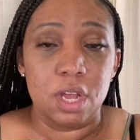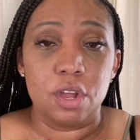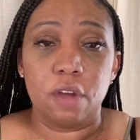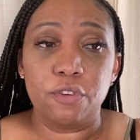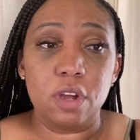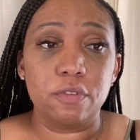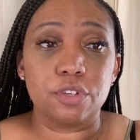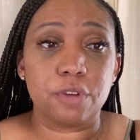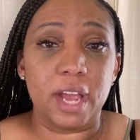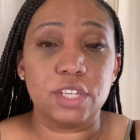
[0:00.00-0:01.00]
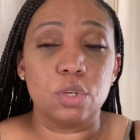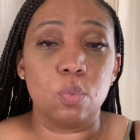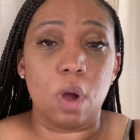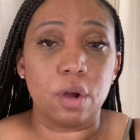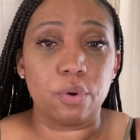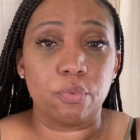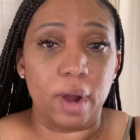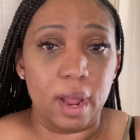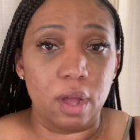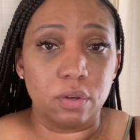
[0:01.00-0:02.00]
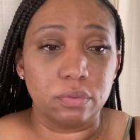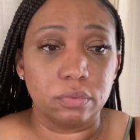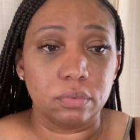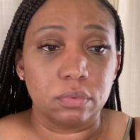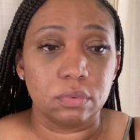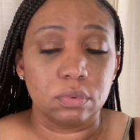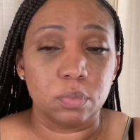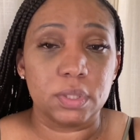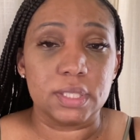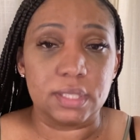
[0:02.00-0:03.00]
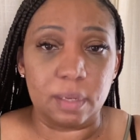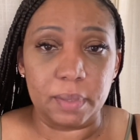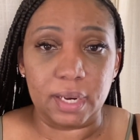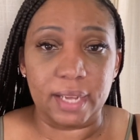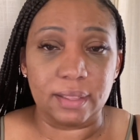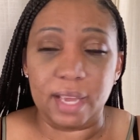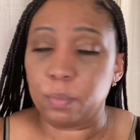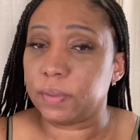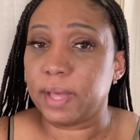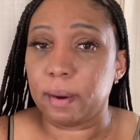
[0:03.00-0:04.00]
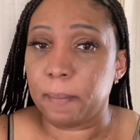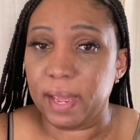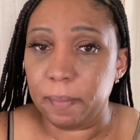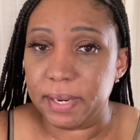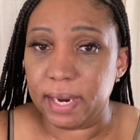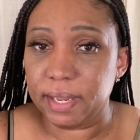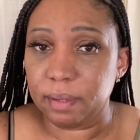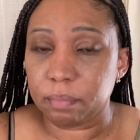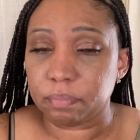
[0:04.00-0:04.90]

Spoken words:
Have you ever tried to walk around with a stomach like that without a baby in it?